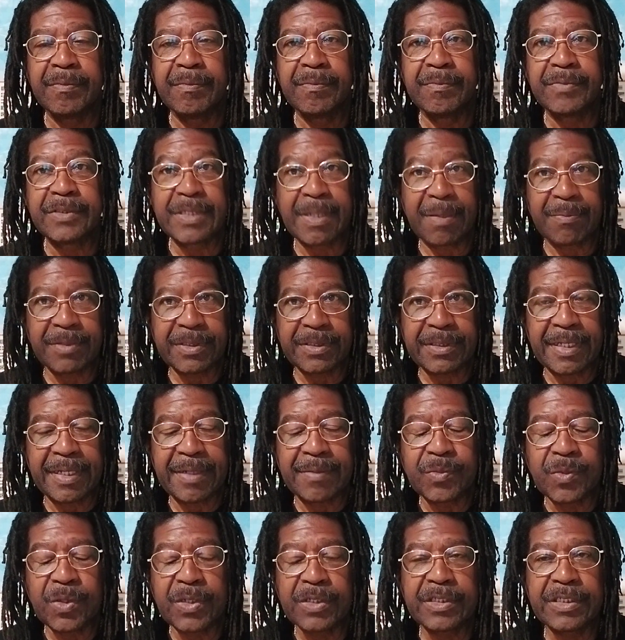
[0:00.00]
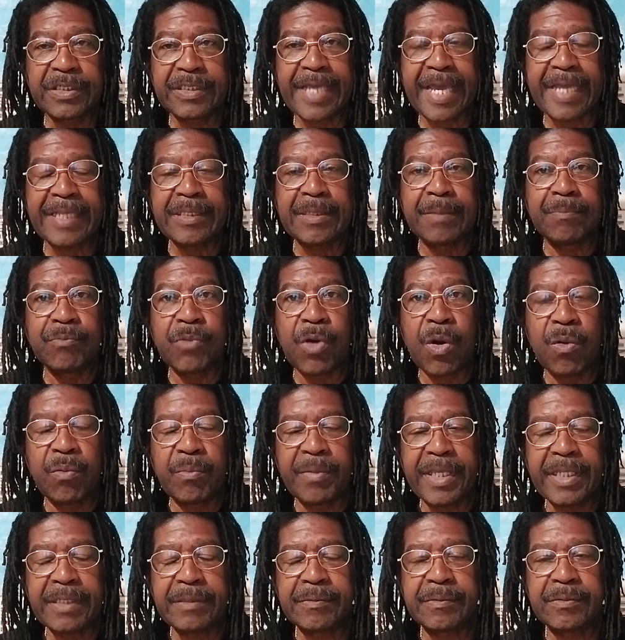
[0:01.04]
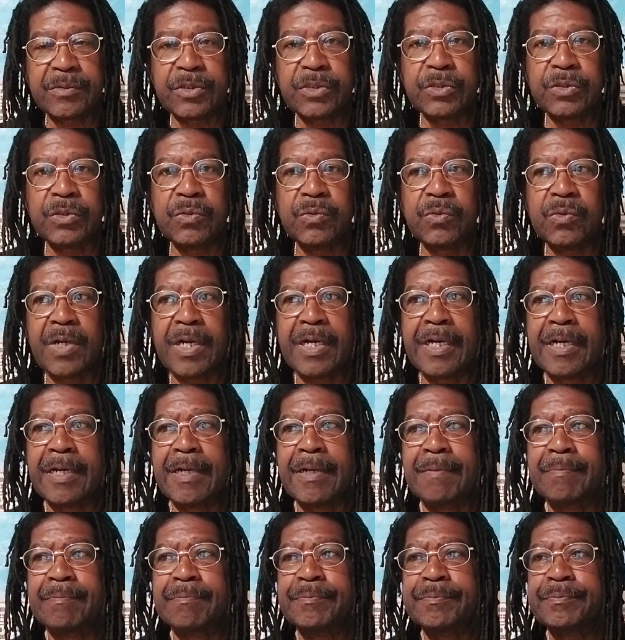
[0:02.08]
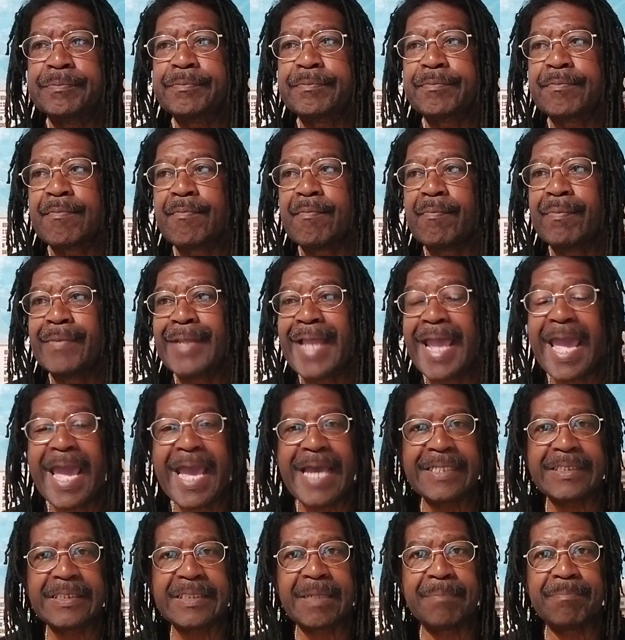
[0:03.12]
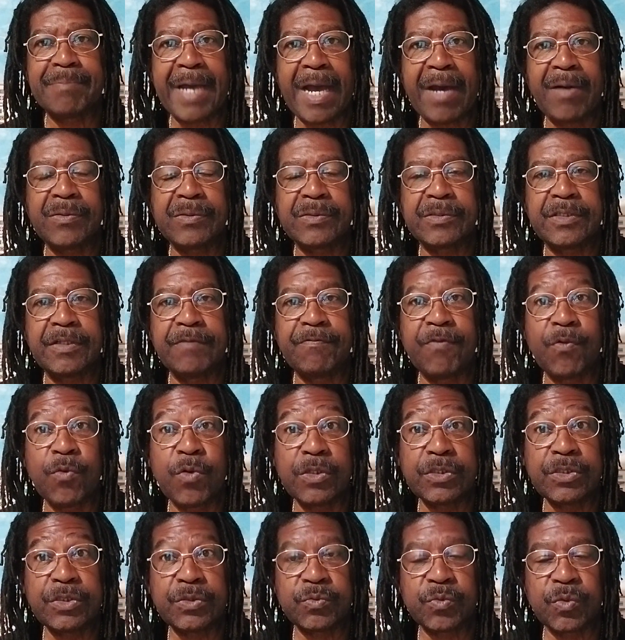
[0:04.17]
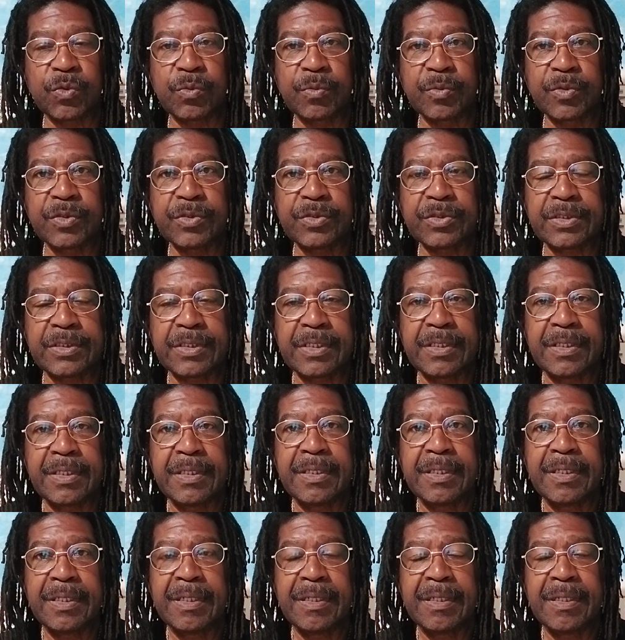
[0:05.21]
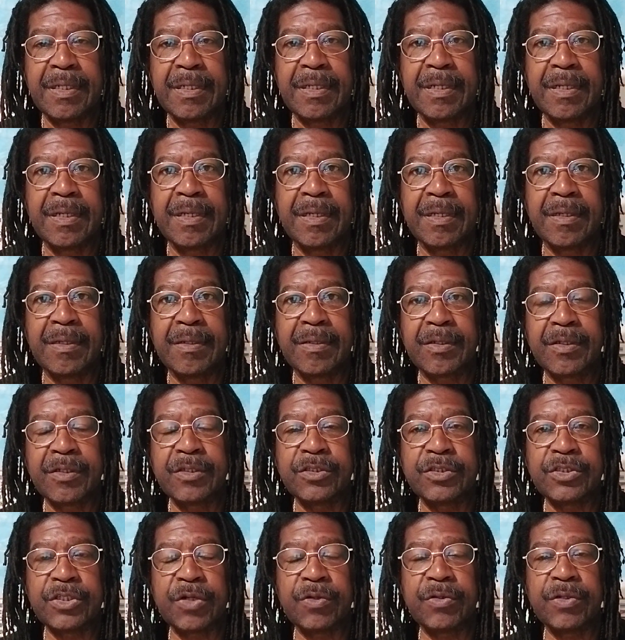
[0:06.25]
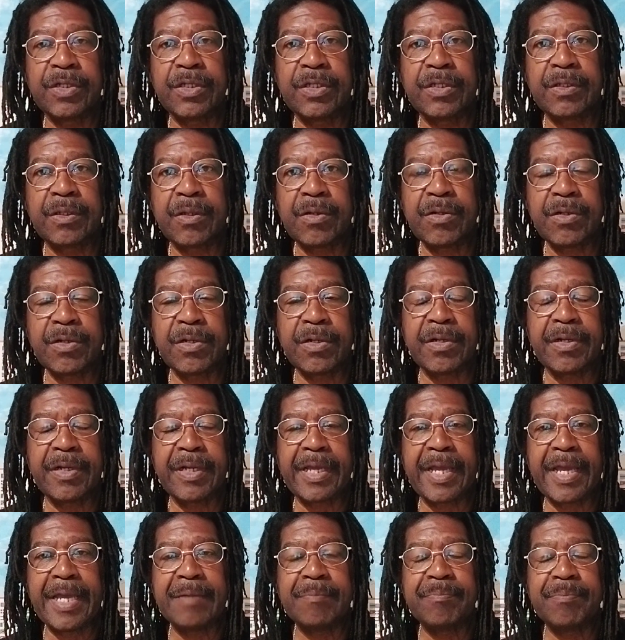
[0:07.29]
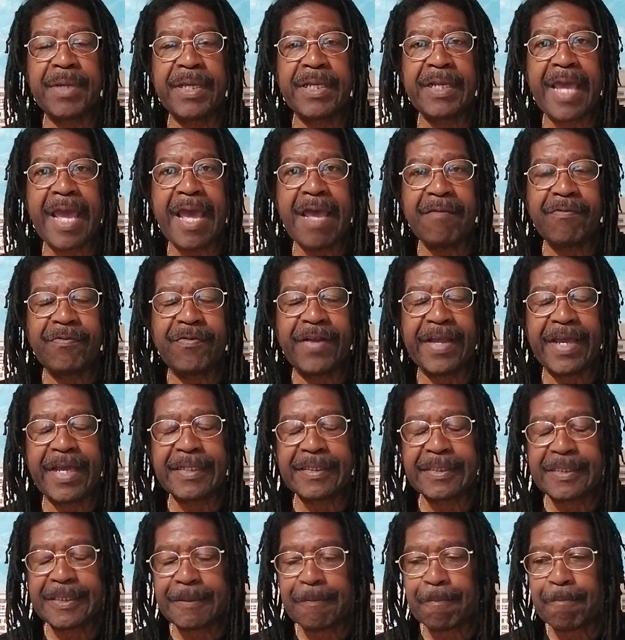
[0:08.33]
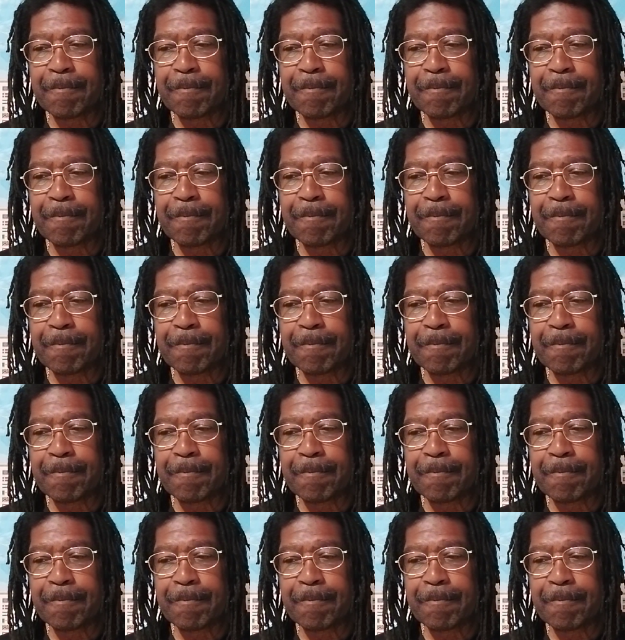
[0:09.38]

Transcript: some of them, wanted to take the moment to ask about divorce rumors concerning her and Ben Affleck.